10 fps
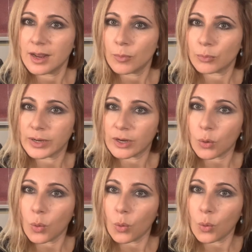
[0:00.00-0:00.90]
Bring it
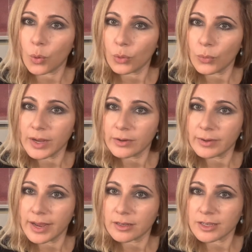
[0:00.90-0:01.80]
all the way
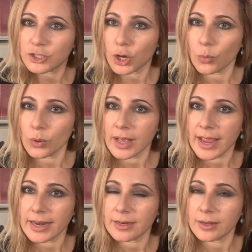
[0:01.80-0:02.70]
around. I don't wanna
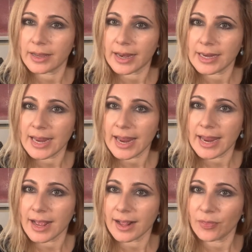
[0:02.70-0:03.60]
add any
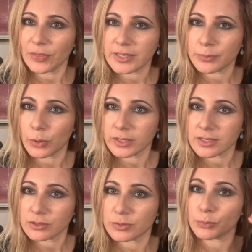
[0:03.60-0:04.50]
air at this point so I'll
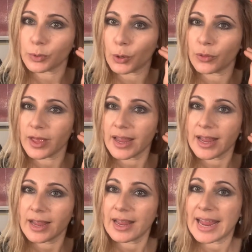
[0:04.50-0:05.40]
blow the
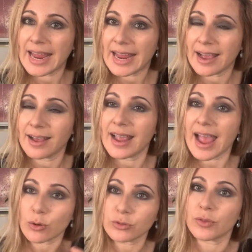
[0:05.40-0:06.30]
hair
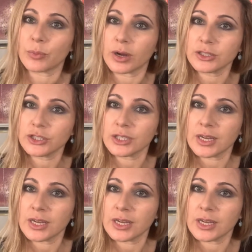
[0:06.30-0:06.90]
out of the brush.